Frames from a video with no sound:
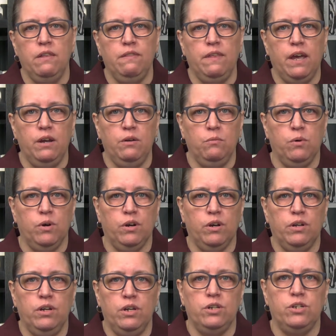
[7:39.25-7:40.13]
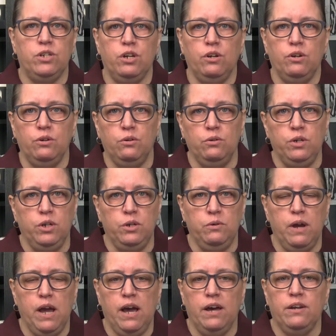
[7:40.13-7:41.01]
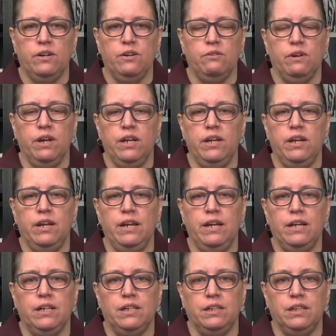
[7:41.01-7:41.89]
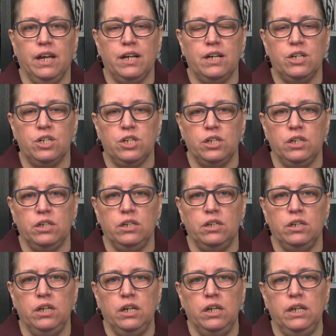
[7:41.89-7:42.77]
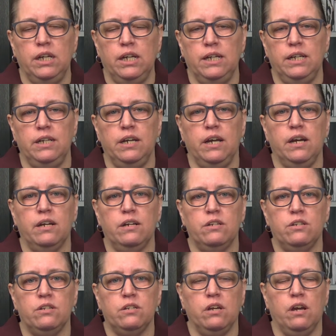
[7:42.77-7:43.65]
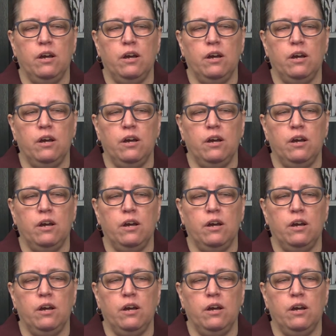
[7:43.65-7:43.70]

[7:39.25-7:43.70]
then we're going to show you how to create a collection index.